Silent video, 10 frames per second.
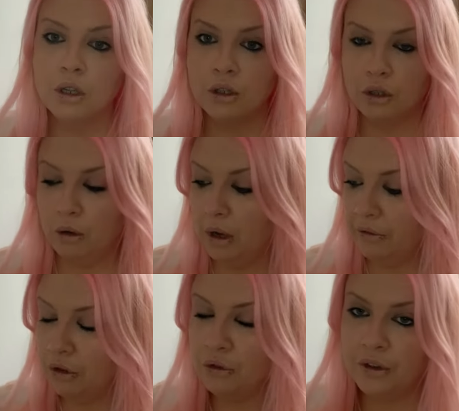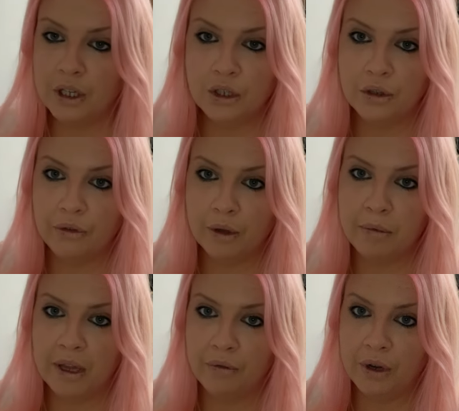So I've just finished
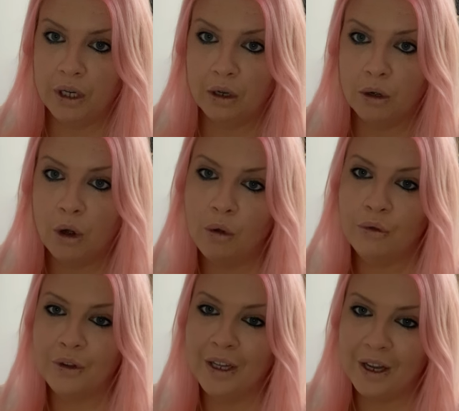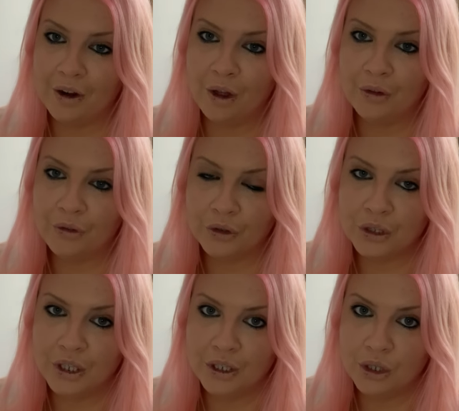filming that video. Hopefully I got the
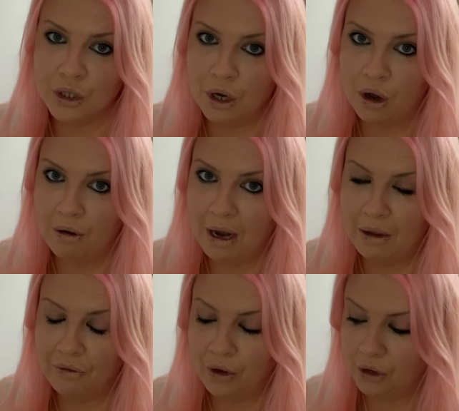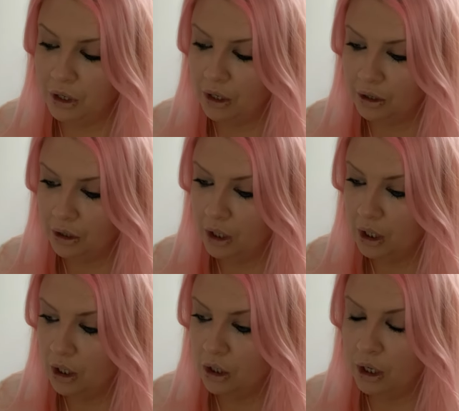footage all right for you.
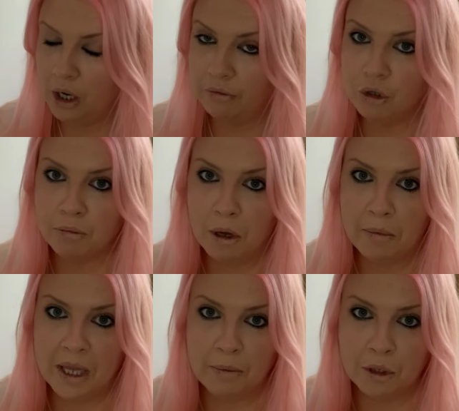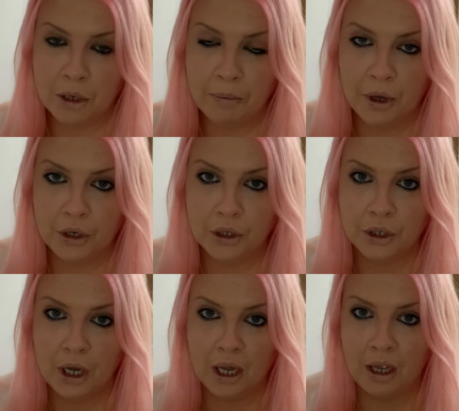Now I've just popped my laptop on.
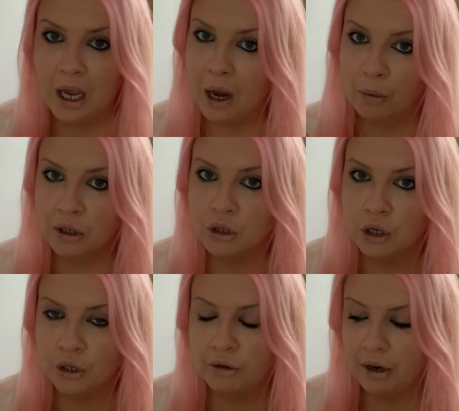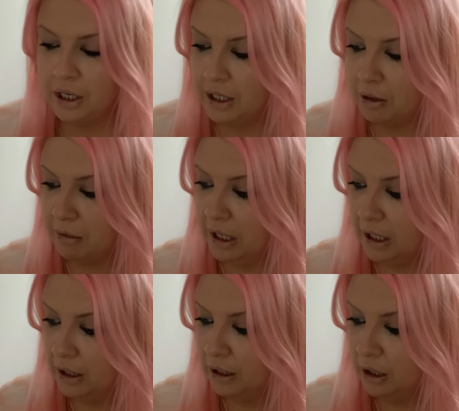Uh, I will turn you around in a minute.